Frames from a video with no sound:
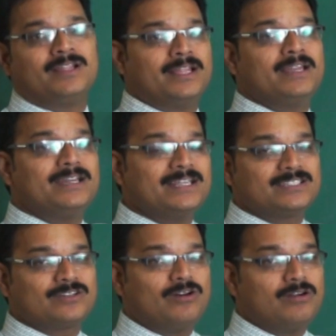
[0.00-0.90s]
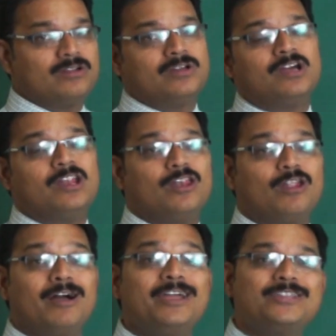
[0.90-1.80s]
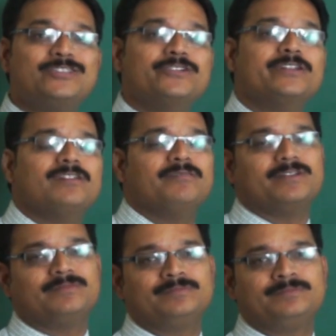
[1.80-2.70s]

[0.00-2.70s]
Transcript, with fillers: then it is called longitudinal wave.